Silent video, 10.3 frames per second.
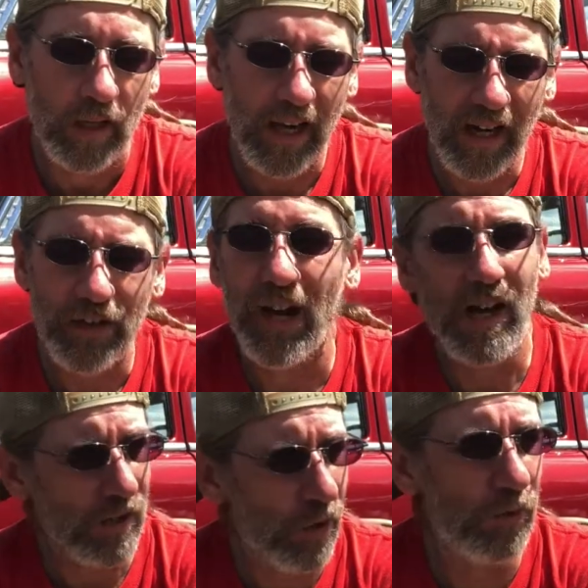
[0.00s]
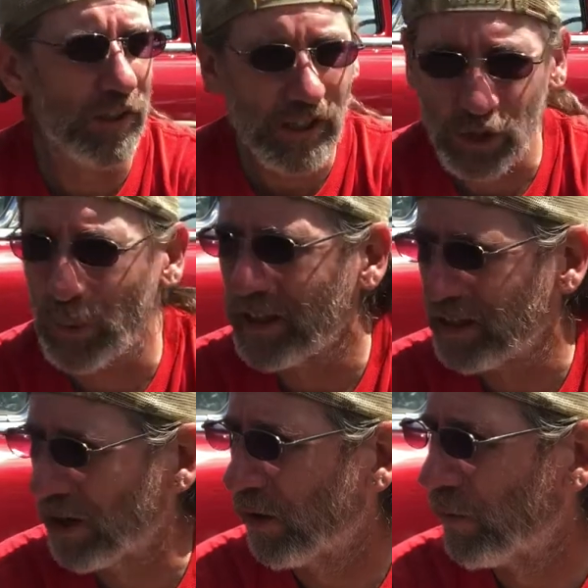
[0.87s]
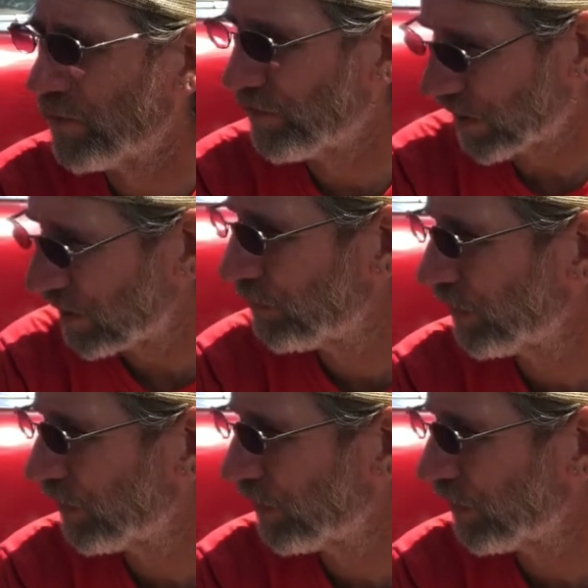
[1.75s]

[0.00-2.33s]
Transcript: Yeah, not overly sweet though. Very